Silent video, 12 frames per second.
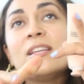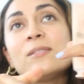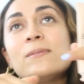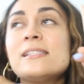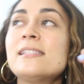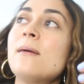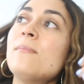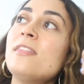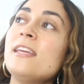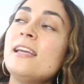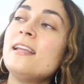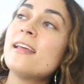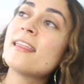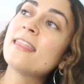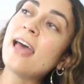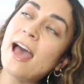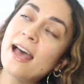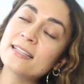this was something
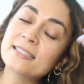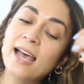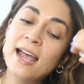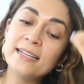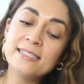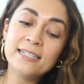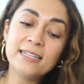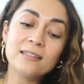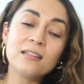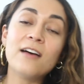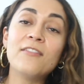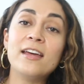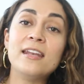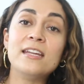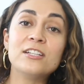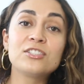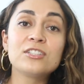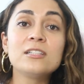that I didn't love
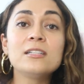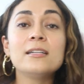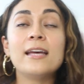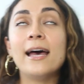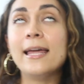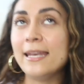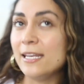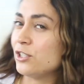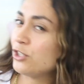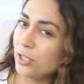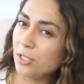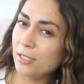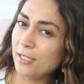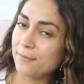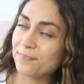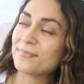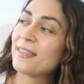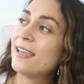initial,
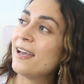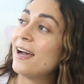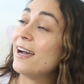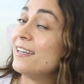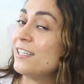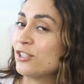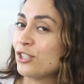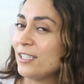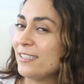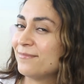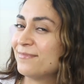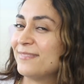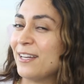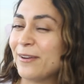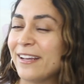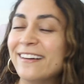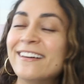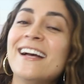initially, initially, there
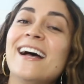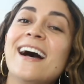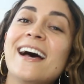we go.